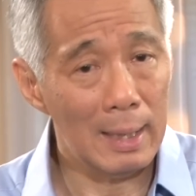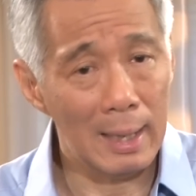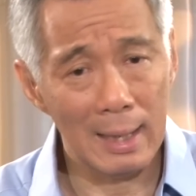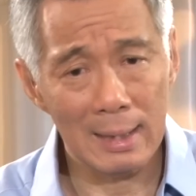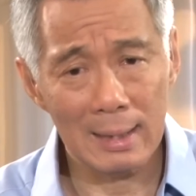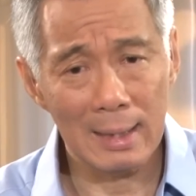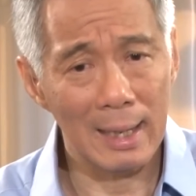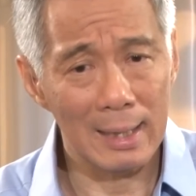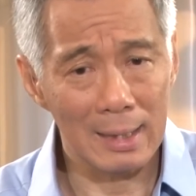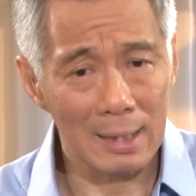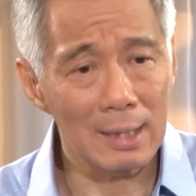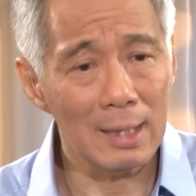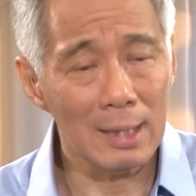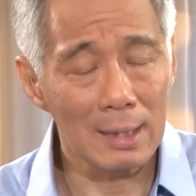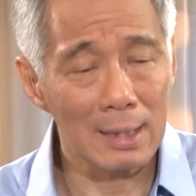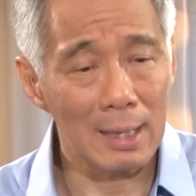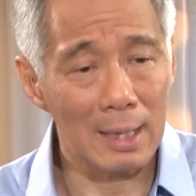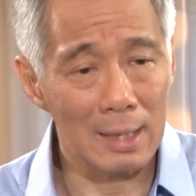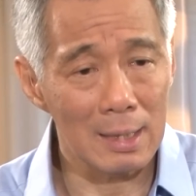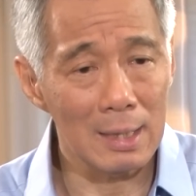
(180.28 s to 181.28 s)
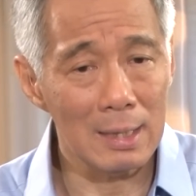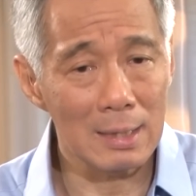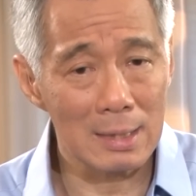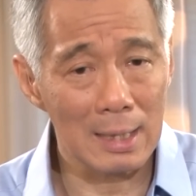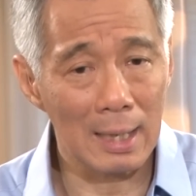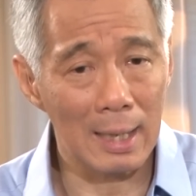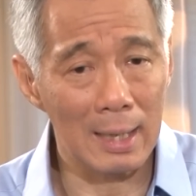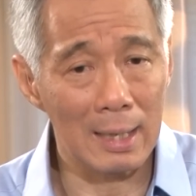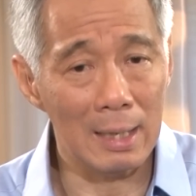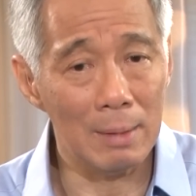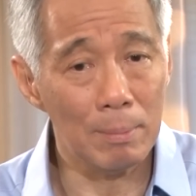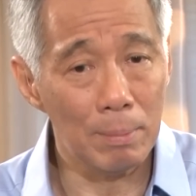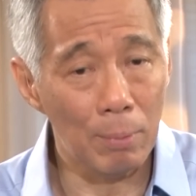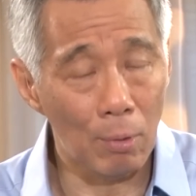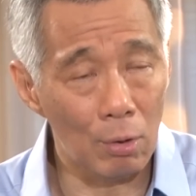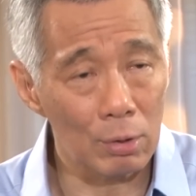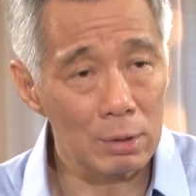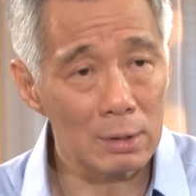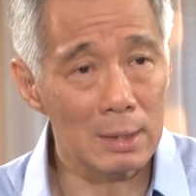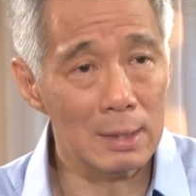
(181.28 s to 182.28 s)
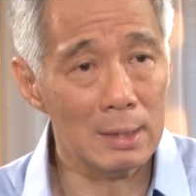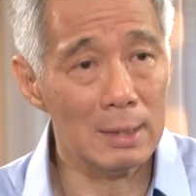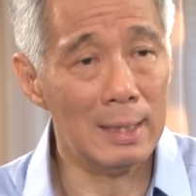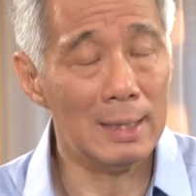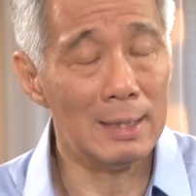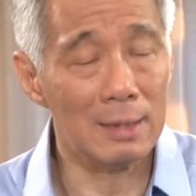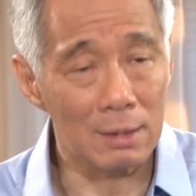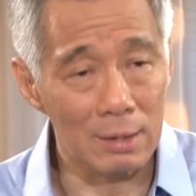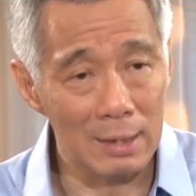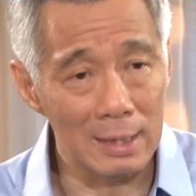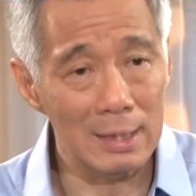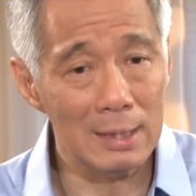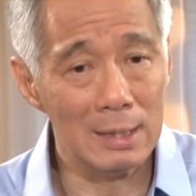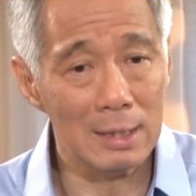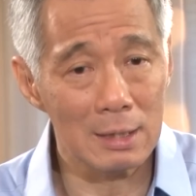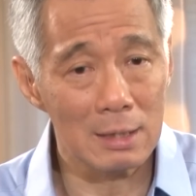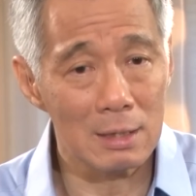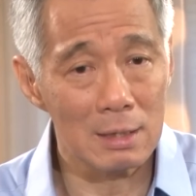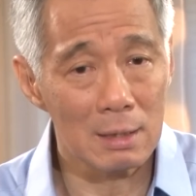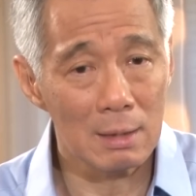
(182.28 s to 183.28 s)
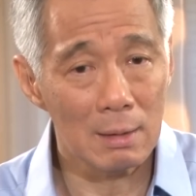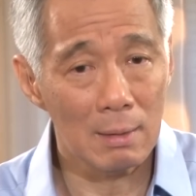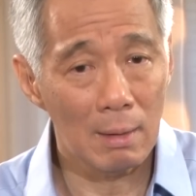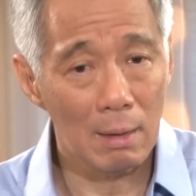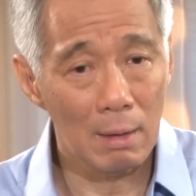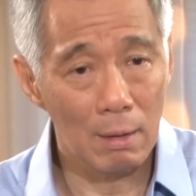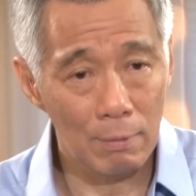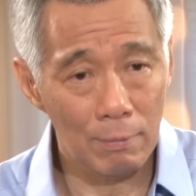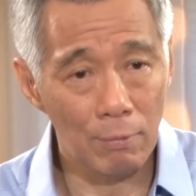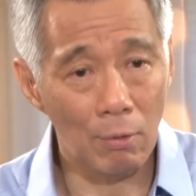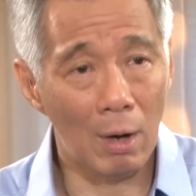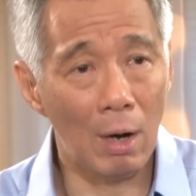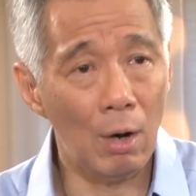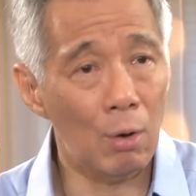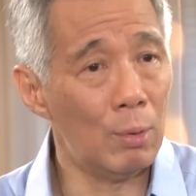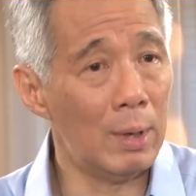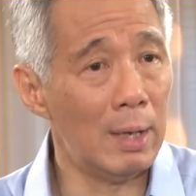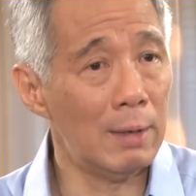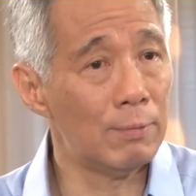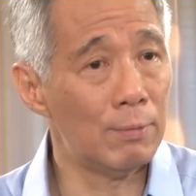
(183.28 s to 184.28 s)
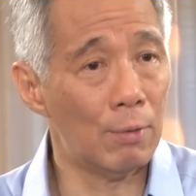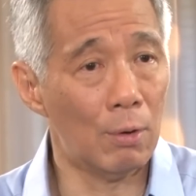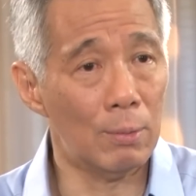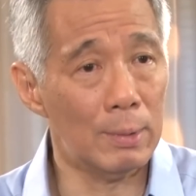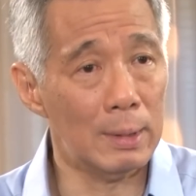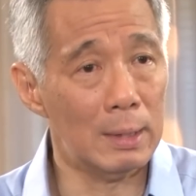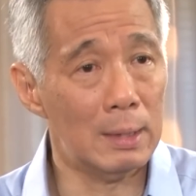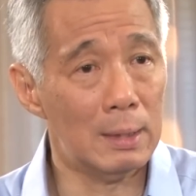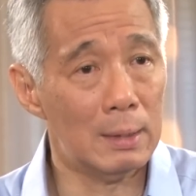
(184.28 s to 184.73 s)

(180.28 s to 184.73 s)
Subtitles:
And I think that these are important ingredients for our way forward.